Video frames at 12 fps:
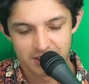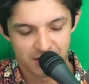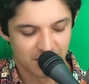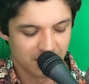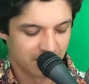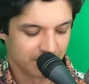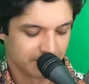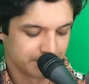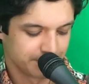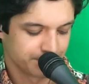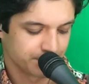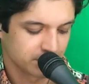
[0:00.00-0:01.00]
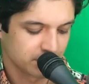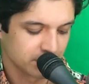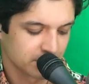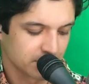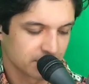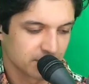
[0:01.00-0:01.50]
um
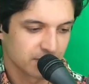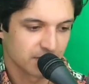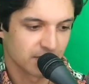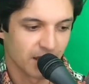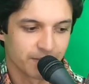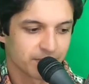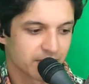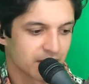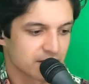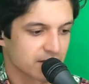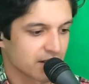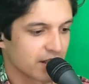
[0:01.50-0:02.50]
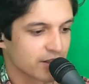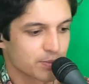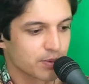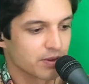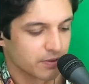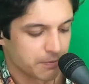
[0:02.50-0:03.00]
yeah, that was
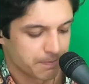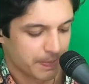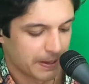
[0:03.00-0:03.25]
beautiful.